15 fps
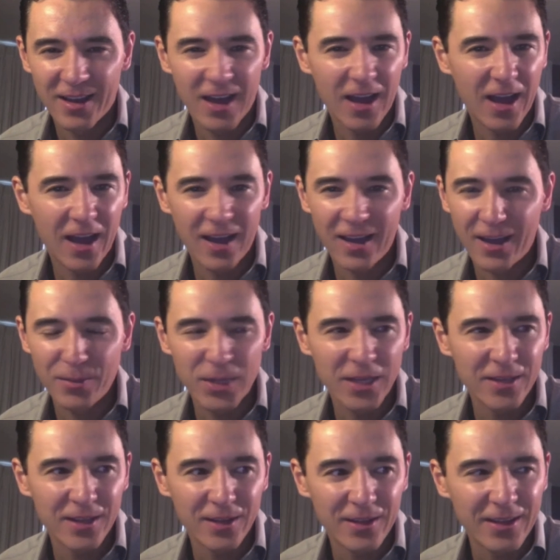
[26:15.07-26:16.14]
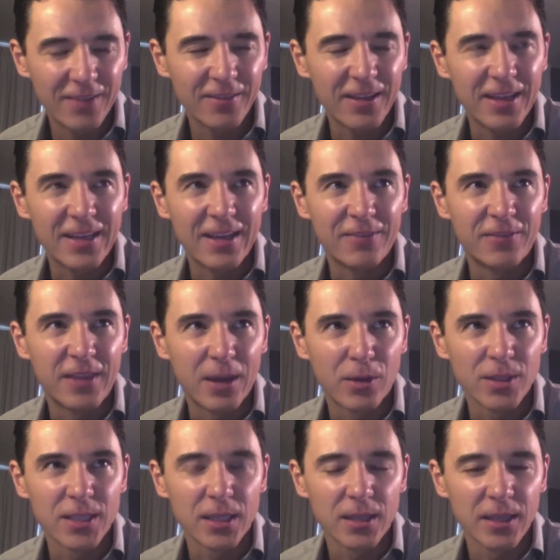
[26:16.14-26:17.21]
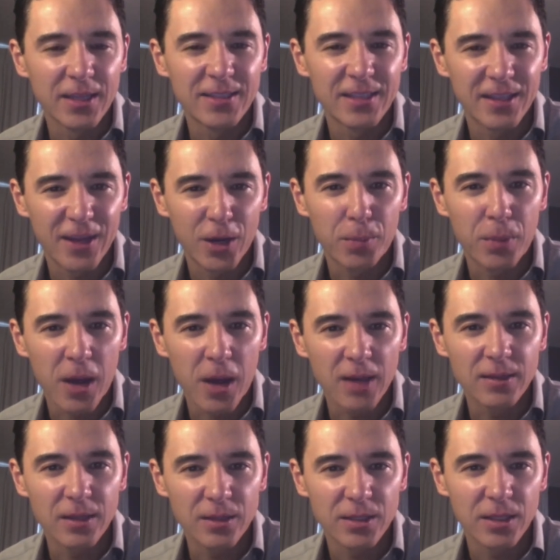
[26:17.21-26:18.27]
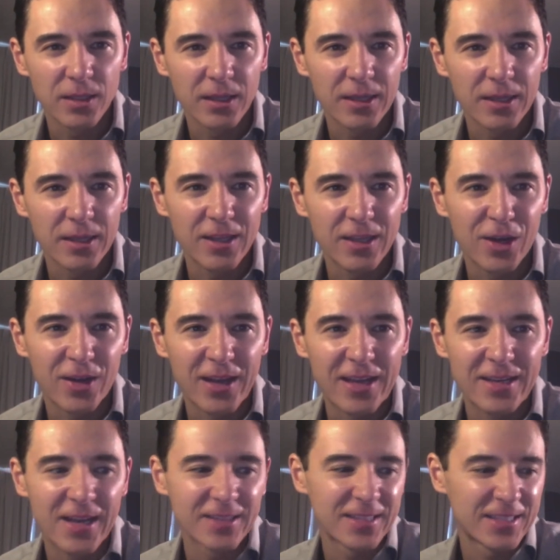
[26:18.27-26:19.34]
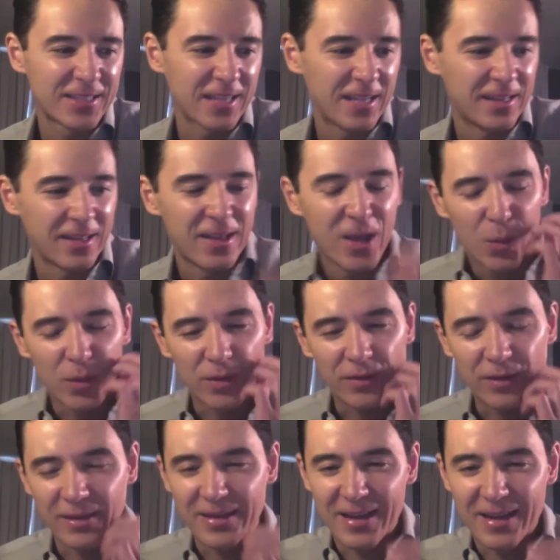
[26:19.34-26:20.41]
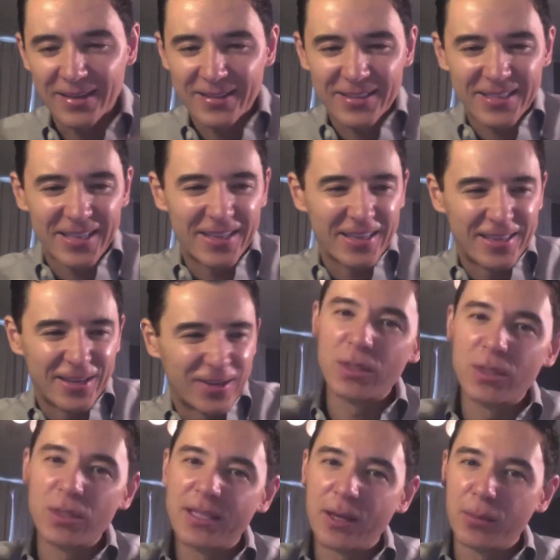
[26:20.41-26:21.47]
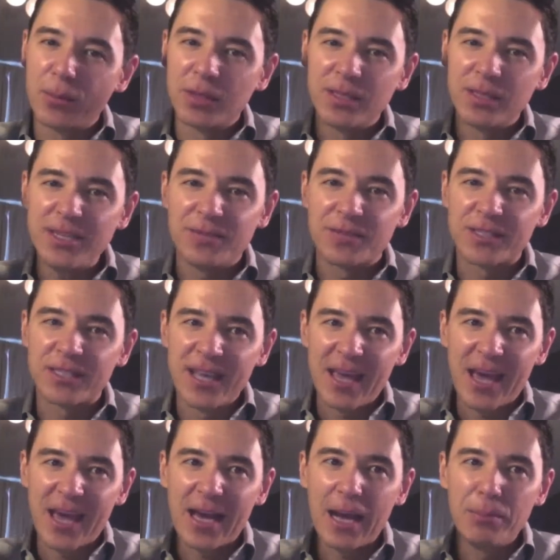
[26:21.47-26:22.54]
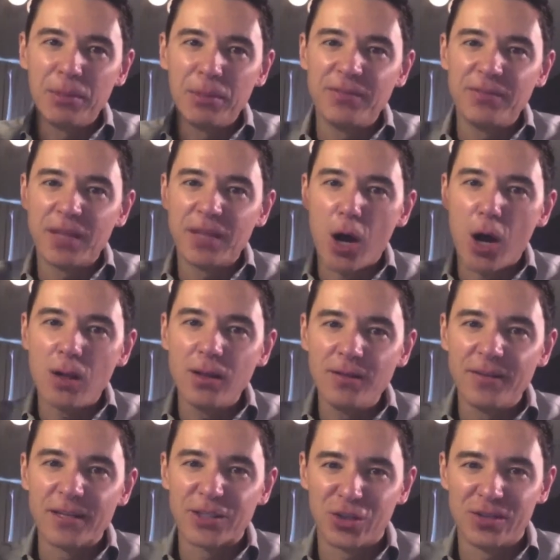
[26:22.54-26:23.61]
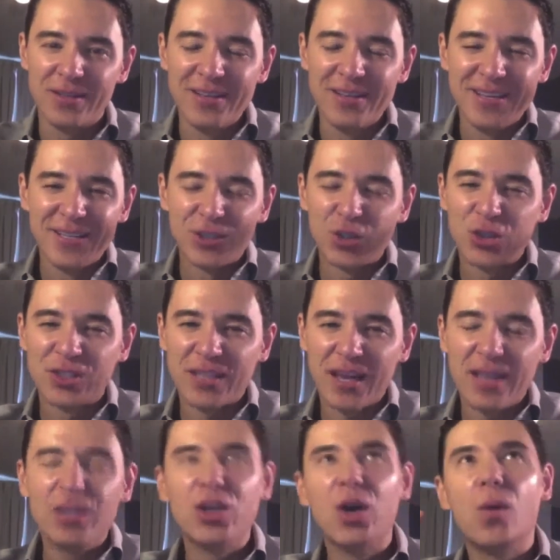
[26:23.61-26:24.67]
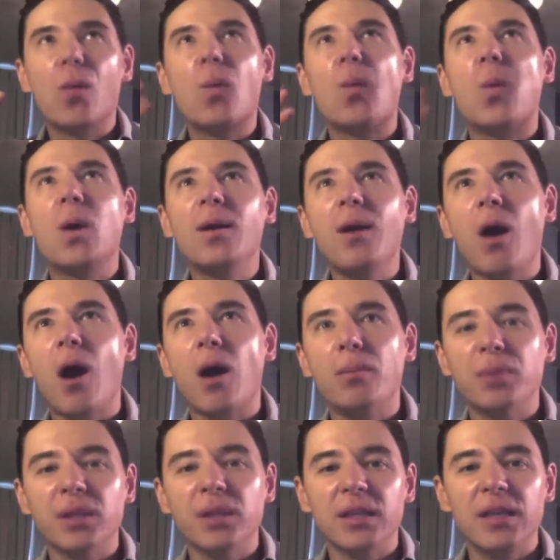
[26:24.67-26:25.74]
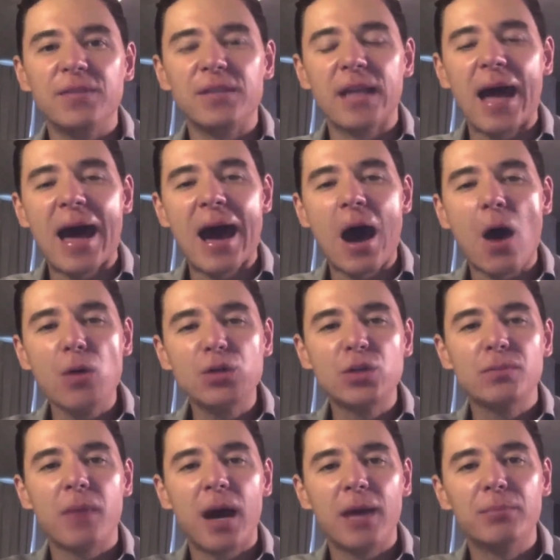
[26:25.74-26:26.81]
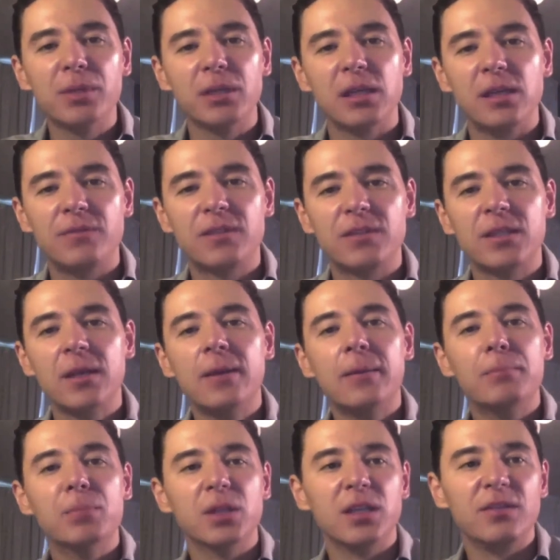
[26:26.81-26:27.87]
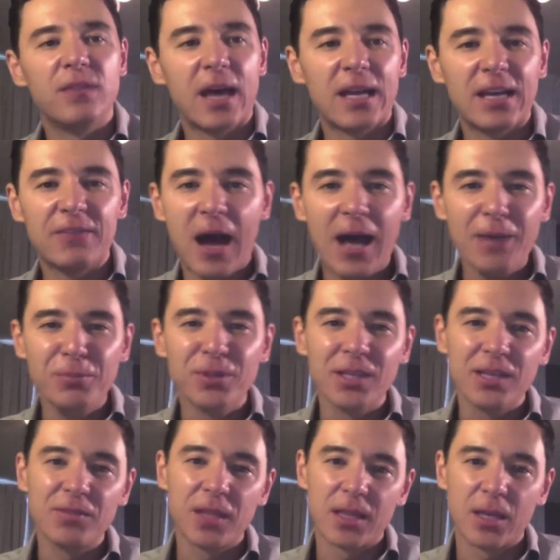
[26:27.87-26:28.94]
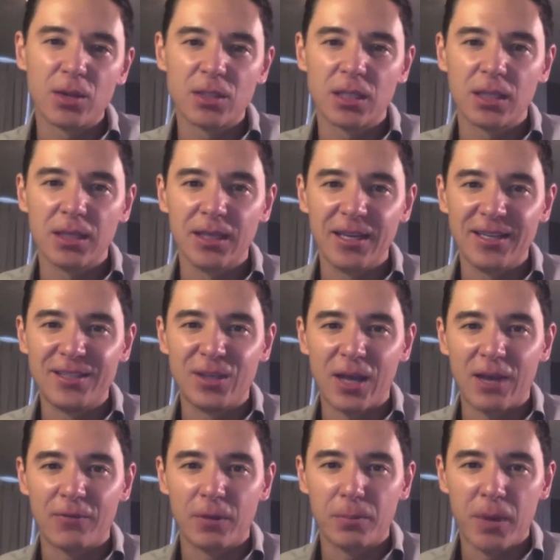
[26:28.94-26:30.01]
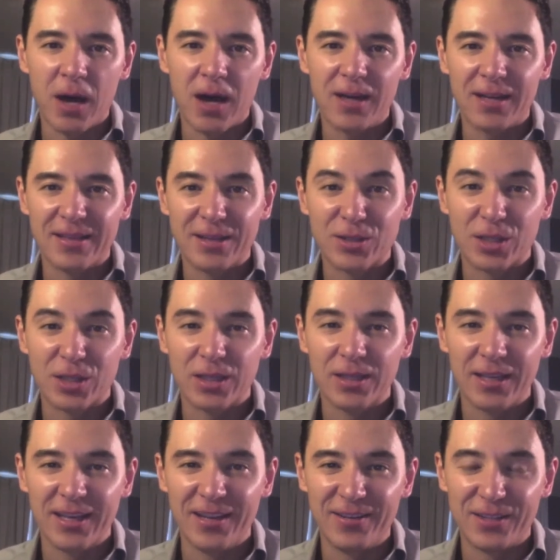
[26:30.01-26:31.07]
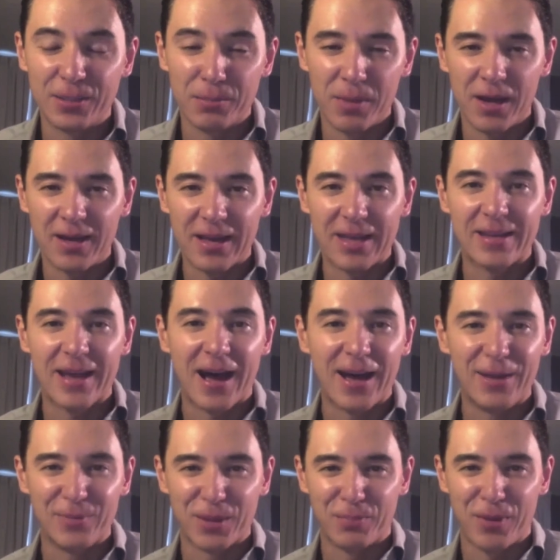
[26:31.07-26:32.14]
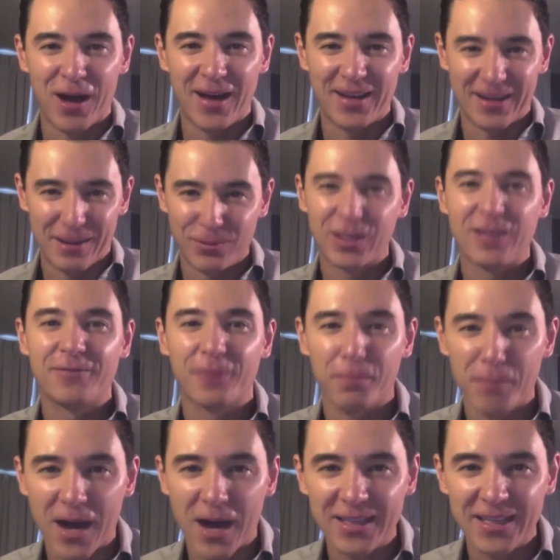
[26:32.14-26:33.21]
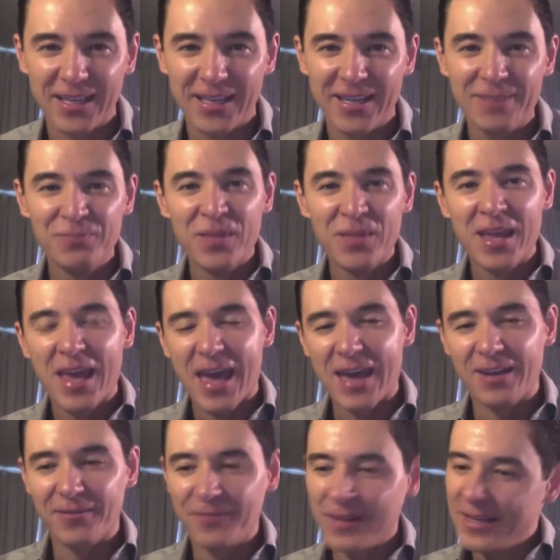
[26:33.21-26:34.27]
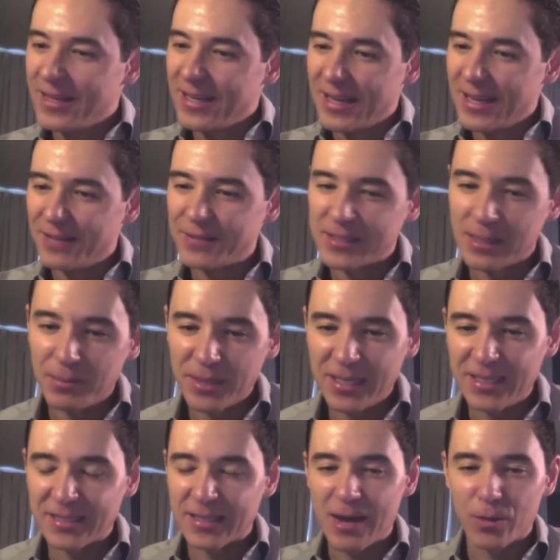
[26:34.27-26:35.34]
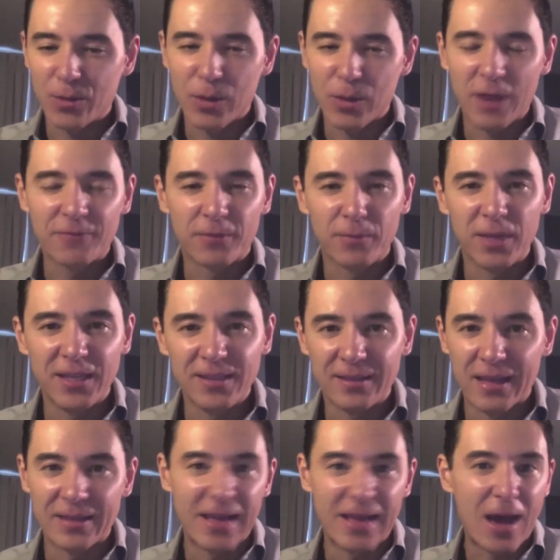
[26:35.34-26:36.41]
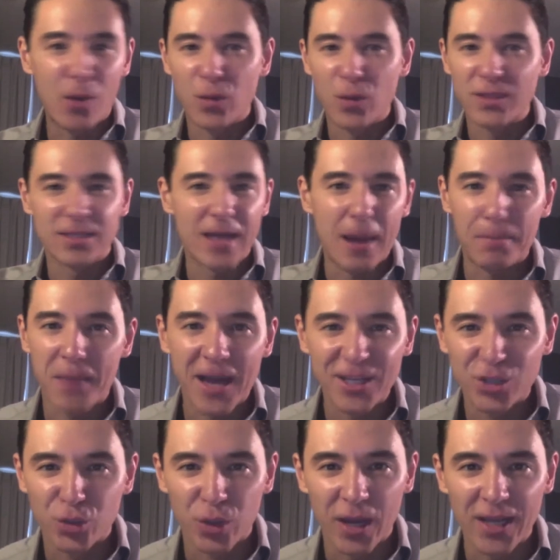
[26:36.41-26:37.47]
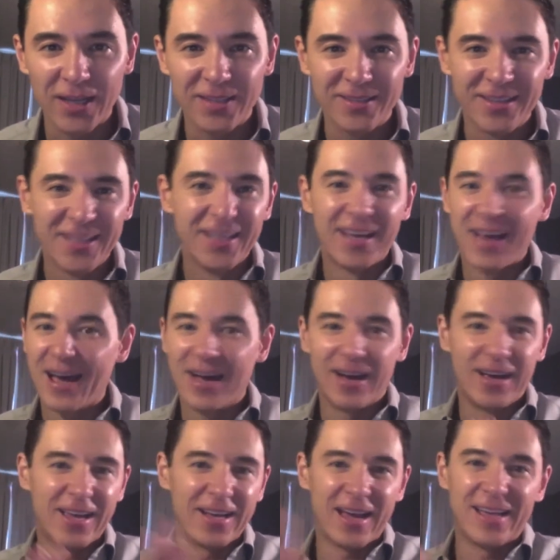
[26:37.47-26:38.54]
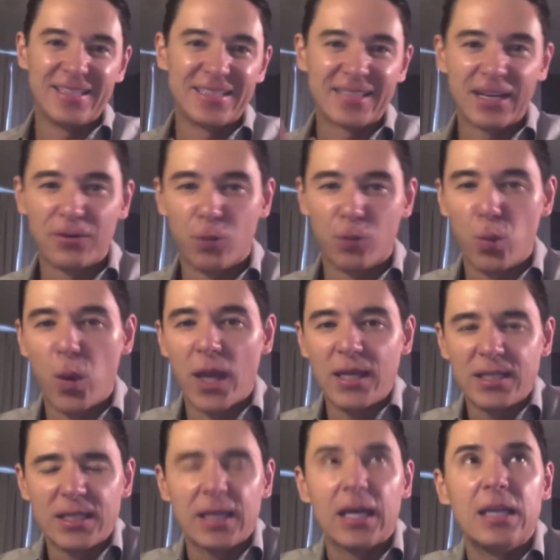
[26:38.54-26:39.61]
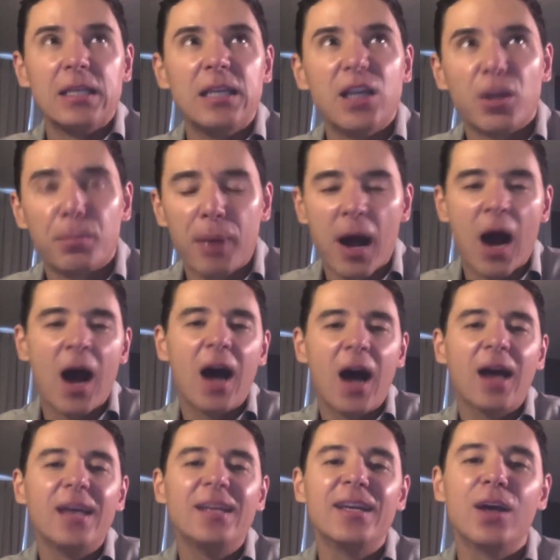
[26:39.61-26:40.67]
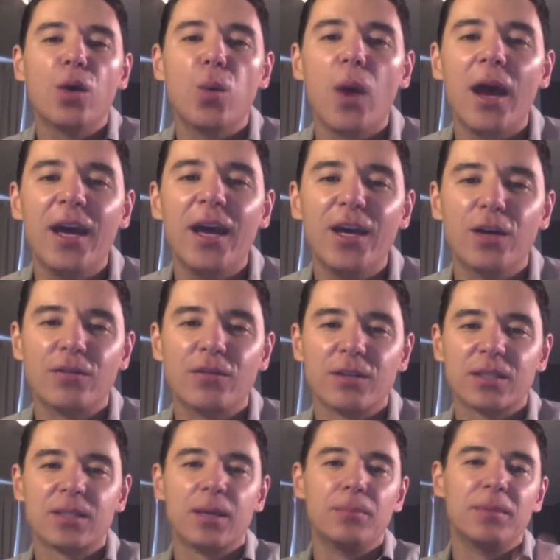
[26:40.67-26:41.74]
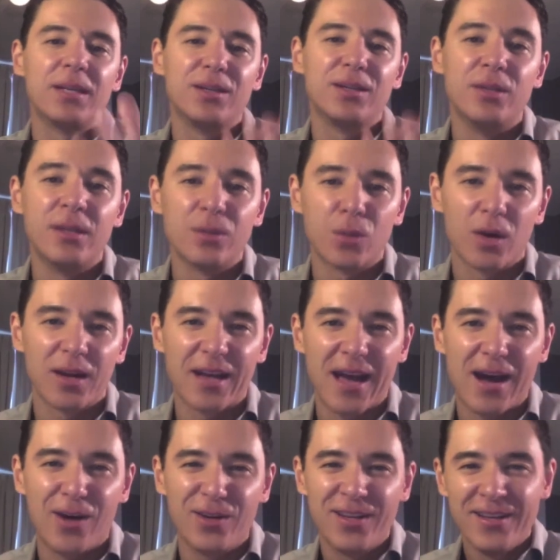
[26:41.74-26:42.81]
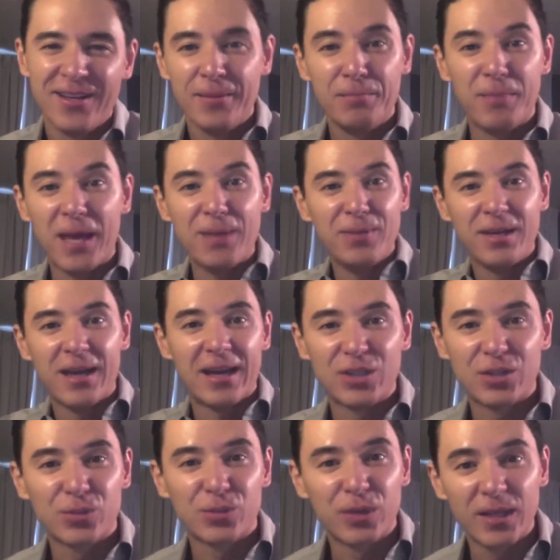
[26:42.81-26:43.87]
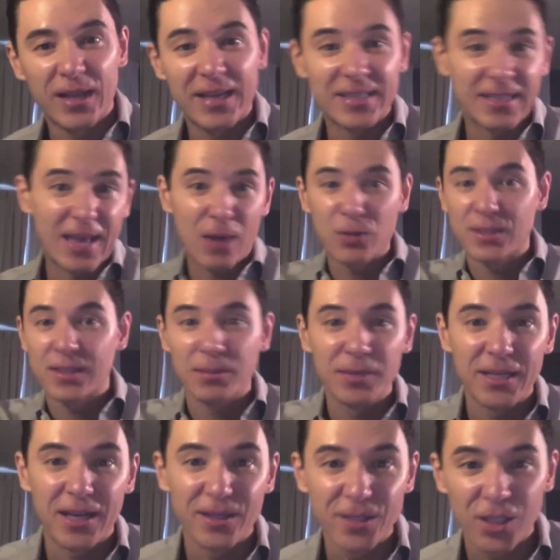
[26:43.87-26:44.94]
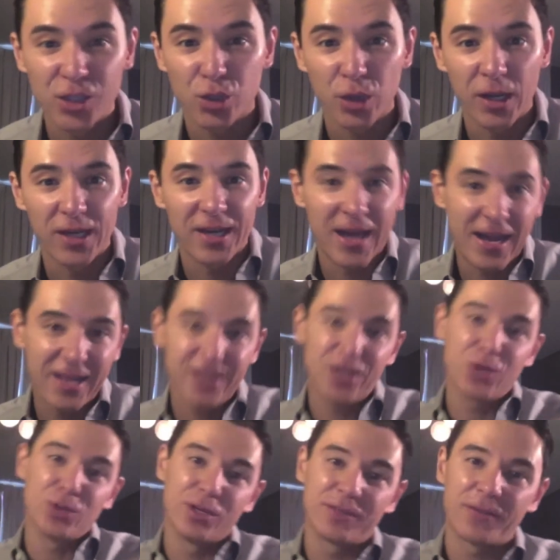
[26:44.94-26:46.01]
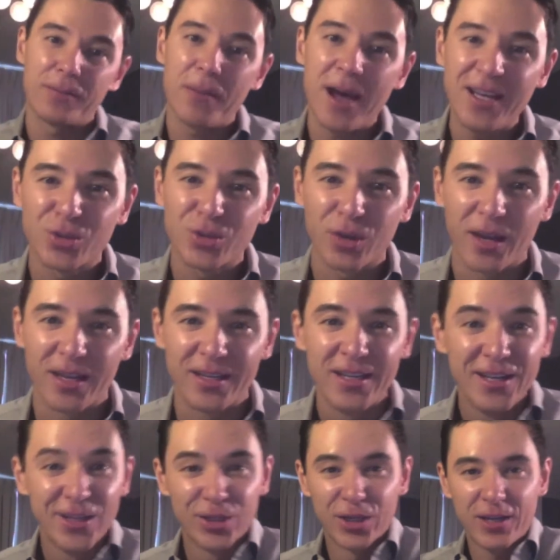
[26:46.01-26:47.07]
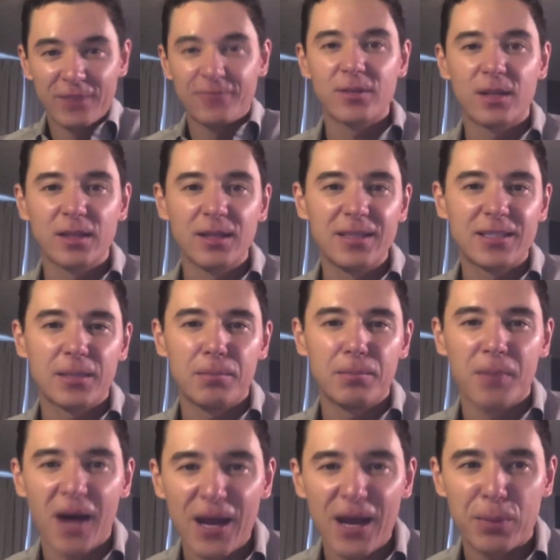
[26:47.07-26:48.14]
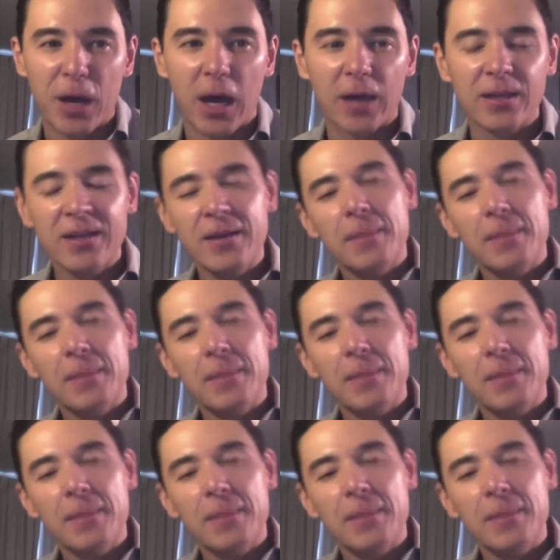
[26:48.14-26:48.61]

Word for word: I, I mean, if if there was a lid to their pot, there's a lid, you know, and not to say that we're not to say that their their beliefs, and I believe that all of us should should say, you know, what are our beliefs, and how do my beliefs believe that? If I believe that there's a lid to every pot, and there's a lid to my, and I am the pot, and I'm looking for my lid, mm-hmm. and if if somebody is not right for me, then that was not my train. Uh, and instead of wasting a year pining away over somebody who didn't work out, maybe I just realized that that was somebody else's train, and I got to go look for my train, yeah. looking for the lid to my pot.